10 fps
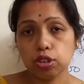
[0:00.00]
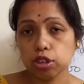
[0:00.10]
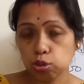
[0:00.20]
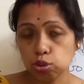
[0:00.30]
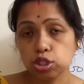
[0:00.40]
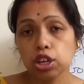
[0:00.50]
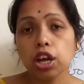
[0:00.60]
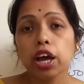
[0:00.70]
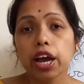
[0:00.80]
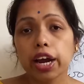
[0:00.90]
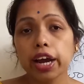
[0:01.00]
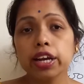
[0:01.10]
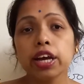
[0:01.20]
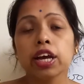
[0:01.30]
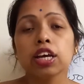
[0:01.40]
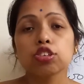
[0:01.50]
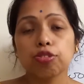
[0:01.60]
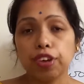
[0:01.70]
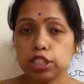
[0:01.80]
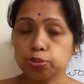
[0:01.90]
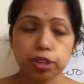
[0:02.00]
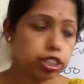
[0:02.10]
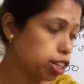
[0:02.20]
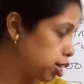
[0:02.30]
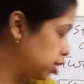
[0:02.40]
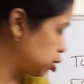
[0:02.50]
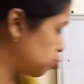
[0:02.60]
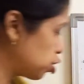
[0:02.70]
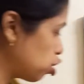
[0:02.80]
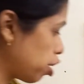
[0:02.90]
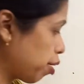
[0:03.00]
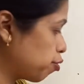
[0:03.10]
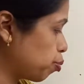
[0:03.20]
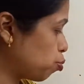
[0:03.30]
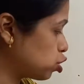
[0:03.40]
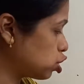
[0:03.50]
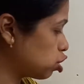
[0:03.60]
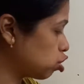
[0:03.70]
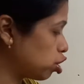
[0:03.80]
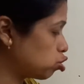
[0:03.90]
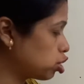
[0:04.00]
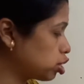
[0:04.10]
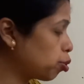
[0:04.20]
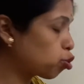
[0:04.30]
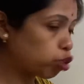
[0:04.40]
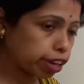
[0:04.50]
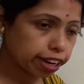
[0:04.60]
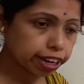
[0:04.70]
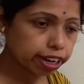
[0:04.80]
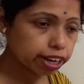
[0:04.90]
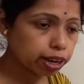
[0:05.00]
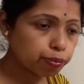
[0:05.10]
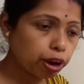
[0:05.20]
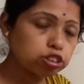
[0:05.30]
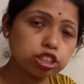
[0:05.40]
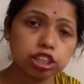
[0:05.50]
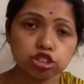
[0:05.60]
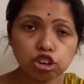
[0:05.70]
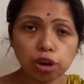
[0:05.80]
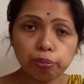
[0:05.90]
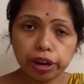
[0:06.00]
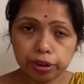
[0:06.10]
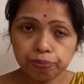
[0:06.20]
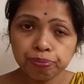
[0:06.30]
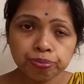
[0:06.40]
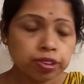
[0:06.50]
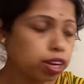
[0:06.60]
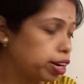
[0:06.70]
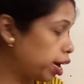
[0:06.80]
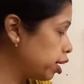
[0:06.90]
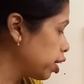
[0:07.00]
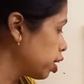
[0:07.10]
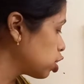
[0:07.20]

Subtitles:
use, right? So first material, this material I have deposited using the coating technique by using the solvent, right?